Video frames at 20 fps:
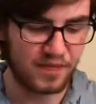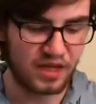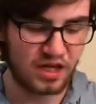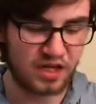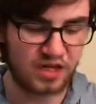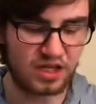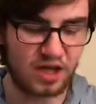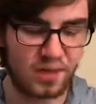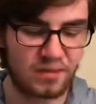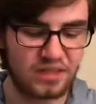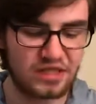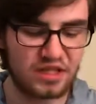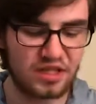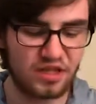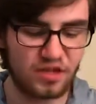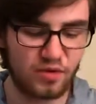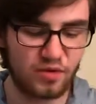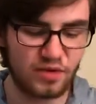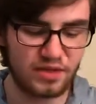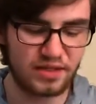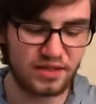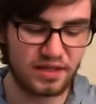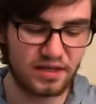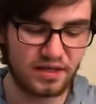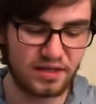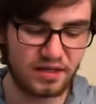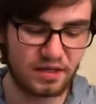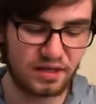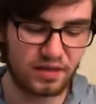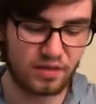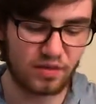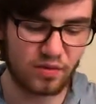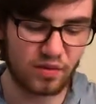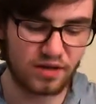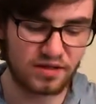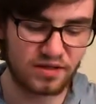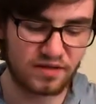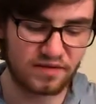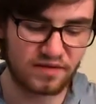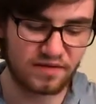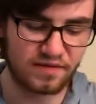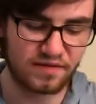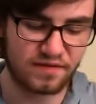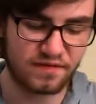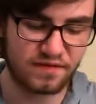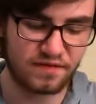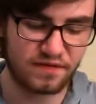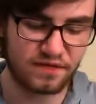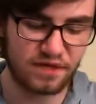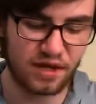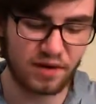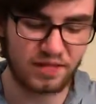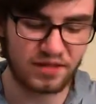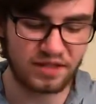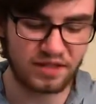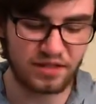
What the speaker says: Thomas de Quincey, the works of Thomas de